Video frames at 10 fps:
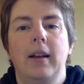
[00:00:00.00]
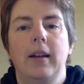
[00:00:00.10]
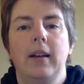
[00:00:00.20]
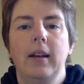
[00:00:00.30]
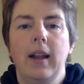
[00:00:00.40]

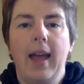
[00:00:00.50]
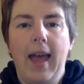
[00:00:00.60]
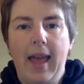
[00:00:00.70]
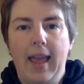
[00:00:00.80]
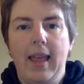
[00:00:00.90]

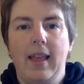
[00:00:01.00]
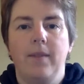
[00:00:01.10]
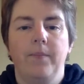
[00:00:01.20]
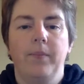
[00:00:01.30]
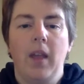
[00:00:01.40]
play.
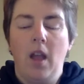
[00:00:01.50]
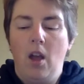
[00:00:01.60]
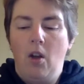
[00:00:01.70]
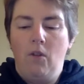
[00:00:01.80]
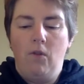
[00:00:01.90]

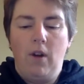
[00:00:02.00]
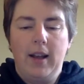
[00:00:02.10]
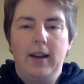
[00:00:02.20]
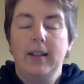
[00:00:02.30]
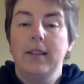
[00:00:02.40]

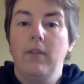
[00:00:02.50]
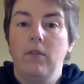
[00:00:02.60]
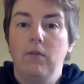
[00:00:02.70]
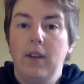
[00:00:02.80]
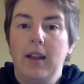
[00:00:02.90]
Right, let's have
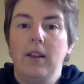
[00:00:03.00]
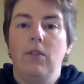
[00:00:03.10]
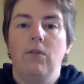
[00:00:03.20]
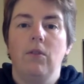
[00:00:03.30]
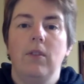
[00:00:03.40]
a read
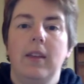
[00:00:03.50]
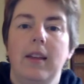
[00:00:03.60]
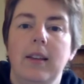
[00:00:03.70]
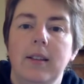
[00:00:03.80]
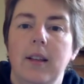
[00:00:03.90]
through
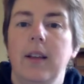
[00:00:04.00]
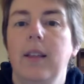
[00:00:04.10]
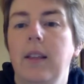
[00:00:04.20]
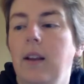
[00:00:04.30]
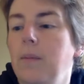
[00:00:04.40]
these.
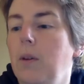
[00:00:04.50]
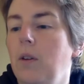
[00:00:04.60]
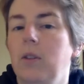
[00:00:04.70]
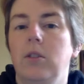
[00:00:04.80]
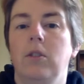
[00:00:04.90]
Then I'm
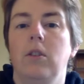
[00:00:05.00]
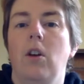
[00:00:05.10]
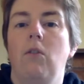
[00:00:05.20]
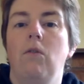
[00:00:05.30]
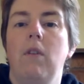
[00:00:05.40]
going to
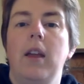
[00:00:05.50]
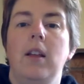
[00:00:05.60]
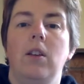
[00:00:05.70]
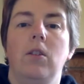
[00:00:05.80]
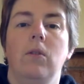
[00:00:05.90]

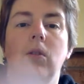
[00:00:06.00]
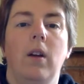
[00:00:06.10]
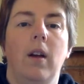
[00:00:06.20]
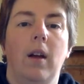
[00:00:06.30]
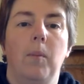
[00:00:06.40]
read you
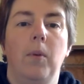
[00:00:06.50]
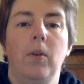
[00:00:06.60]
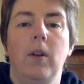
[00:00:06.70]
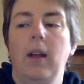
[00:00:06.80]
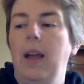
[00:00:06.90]
a
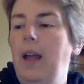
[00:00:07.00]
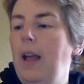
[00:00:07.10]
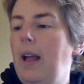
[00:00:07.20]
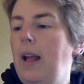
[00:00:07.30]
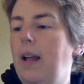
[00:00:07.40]
book
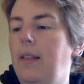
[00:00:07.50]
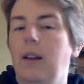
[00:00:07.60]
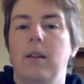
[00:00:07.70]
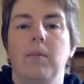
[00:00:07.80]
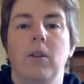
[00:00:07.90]
and
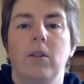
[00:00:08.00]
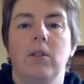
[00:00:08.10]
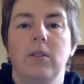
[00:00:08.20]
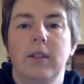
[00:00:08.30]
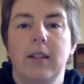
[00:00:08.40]
then I'm going
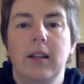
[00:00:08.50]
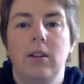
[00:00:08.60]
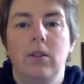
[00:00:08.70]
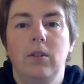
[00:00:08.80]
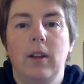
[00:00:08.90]
to
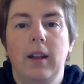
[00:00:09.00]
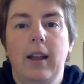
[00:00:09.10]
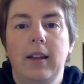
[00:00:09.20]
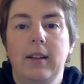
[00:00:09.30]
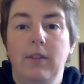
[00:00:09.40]
set you an
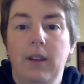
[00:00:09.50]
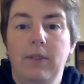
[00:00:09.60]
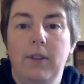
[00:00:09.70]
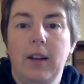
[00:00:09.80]
activity for